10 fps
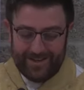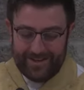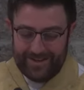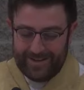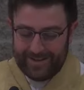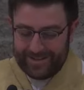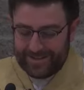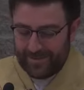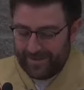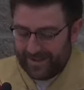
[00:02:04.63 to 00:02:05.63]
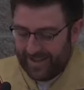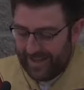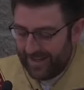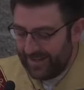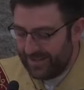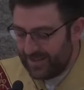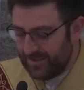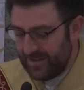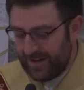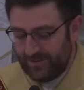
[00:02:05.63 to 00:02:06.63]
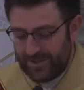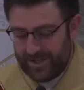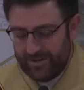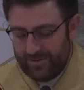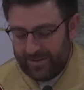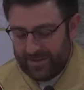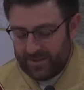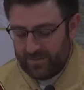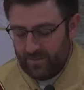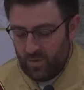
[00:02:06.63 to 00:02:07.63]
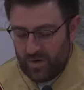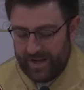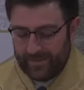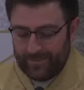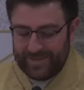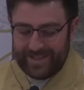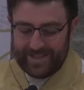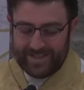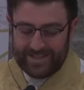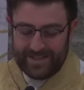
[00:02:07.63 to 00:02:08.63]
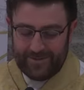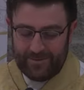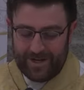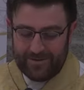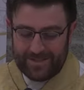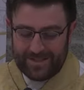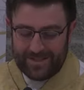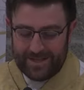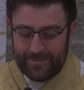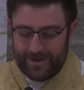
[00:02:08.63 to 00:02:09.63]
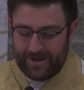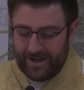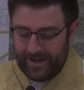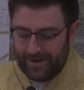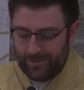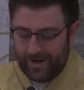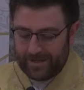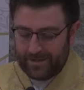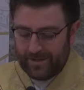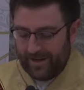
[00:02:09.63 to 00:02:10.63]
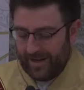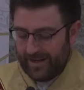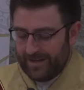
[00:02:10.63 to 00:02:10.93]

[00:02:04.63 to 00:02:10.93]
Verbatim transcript: Uh, something that I just thought I would share with this morning is uh, when I was in seminary, I had a rector, and